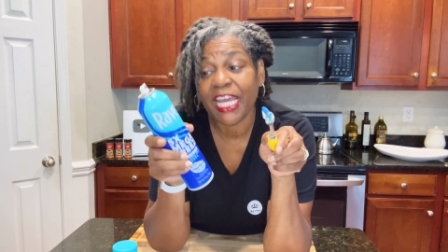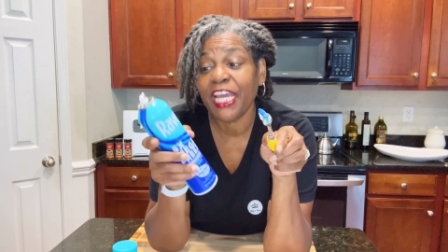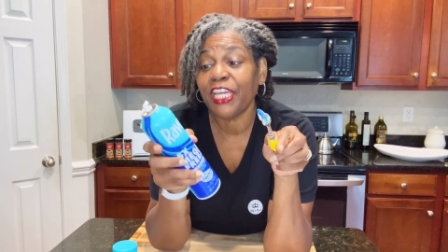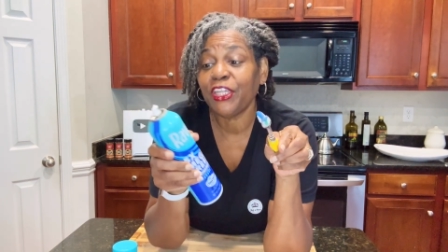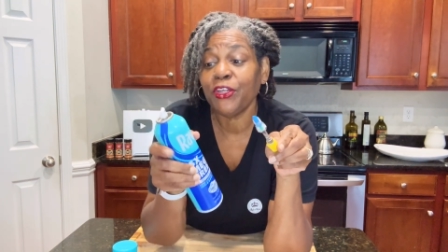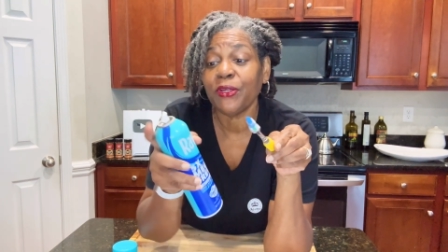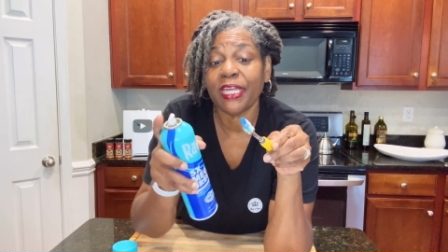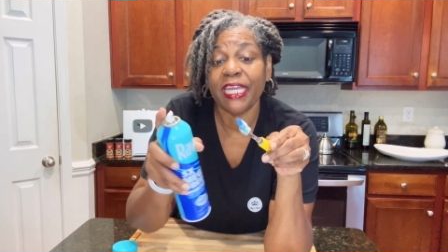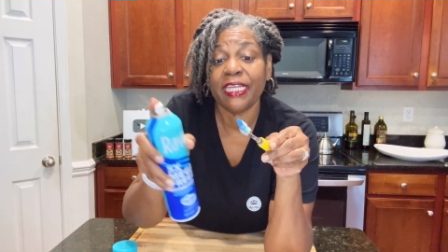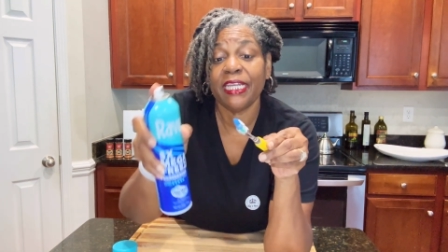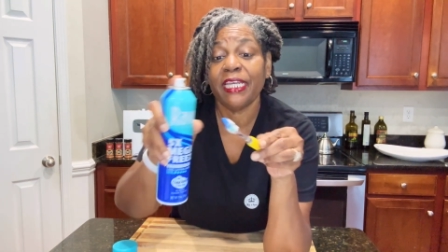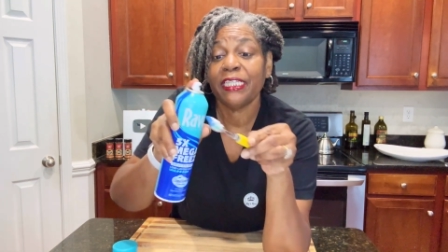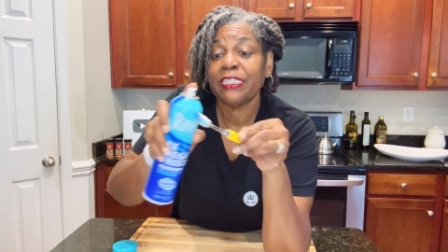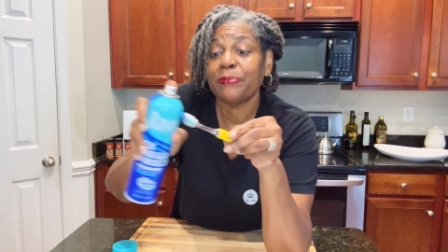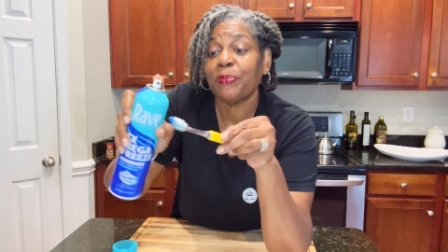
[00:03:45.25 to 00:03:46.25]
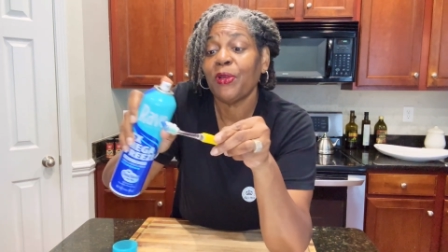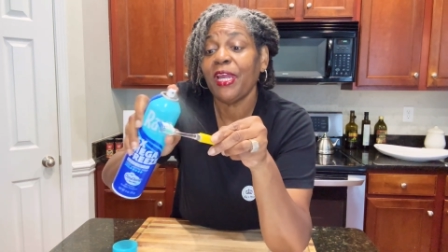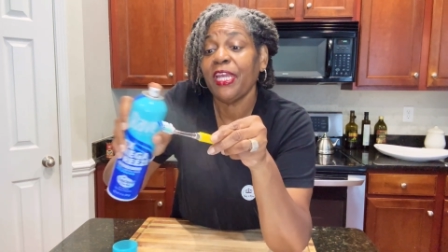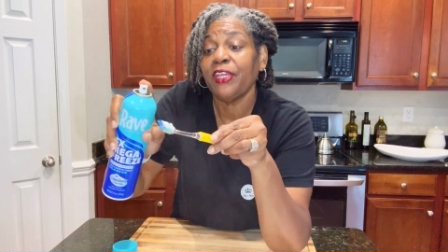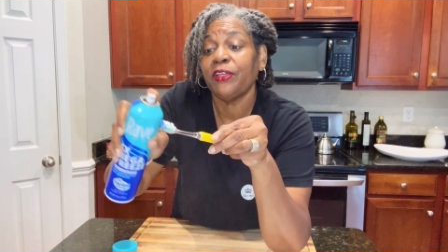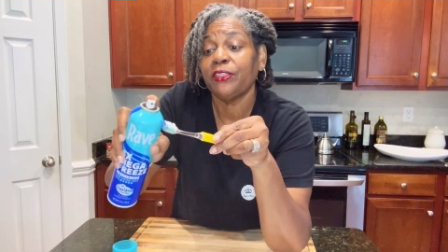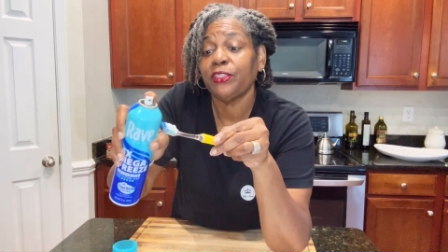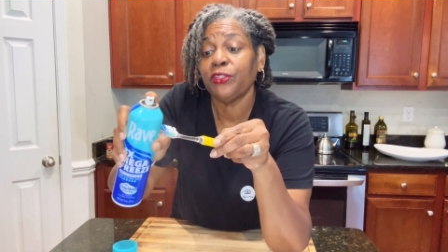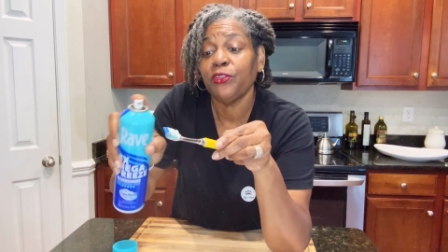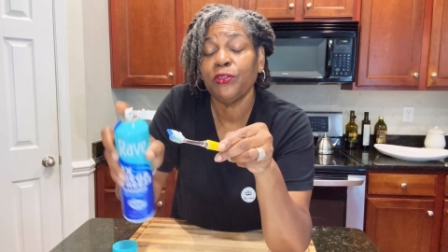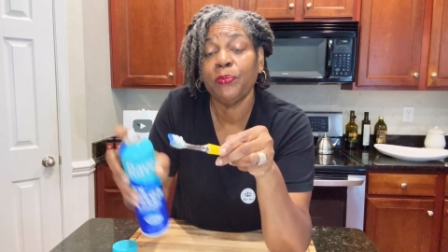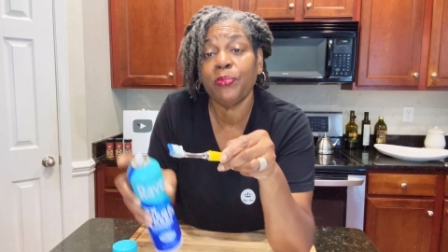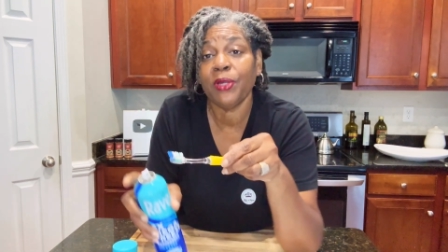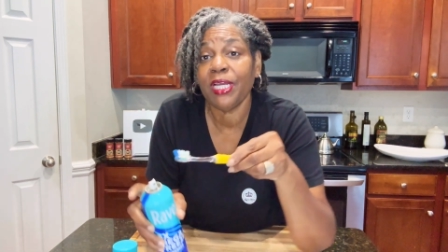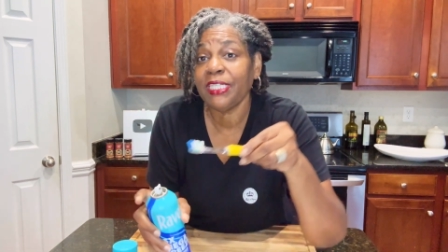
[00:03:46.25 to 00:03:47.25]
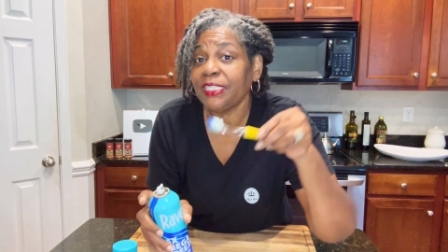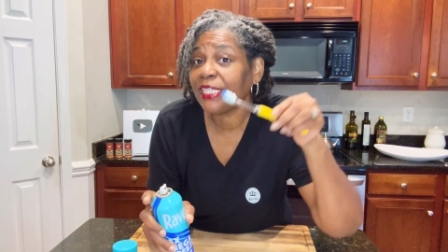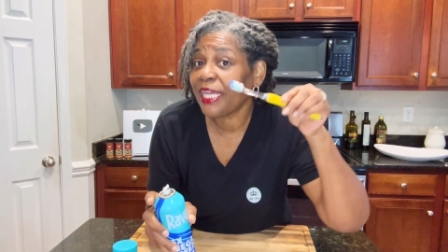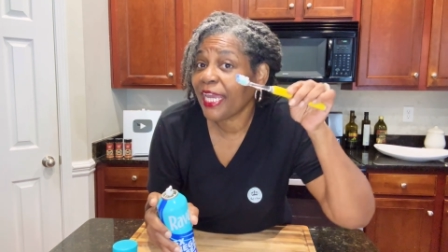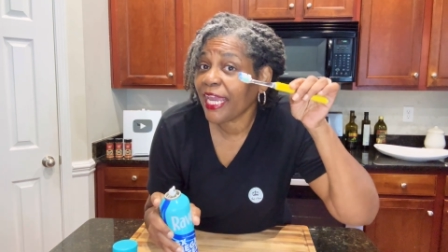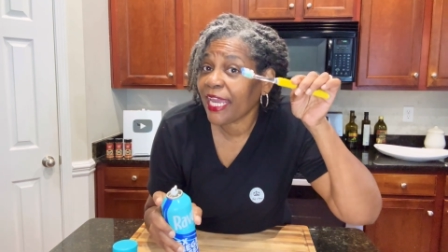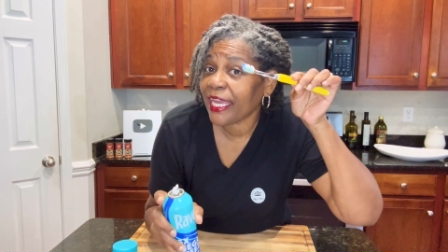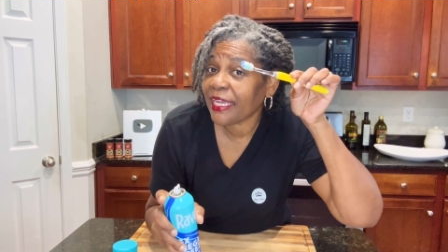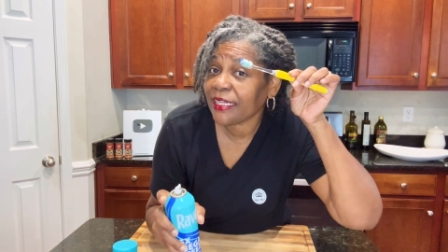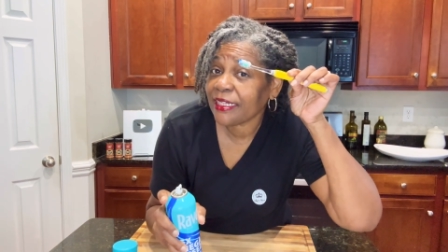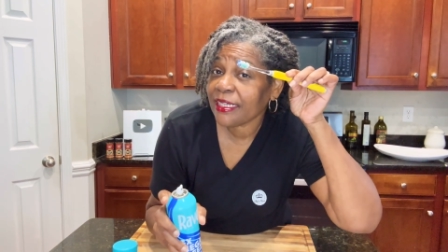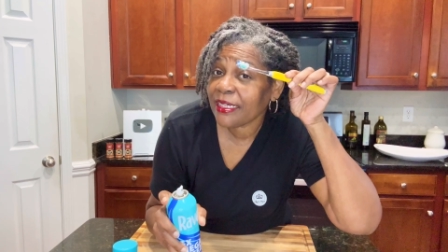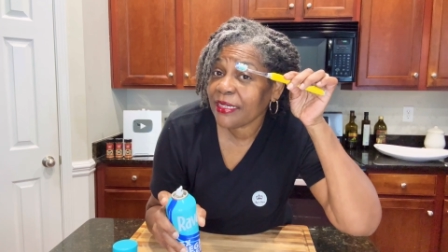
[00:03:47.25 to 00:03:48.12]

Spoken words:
you can spray your toothbrush and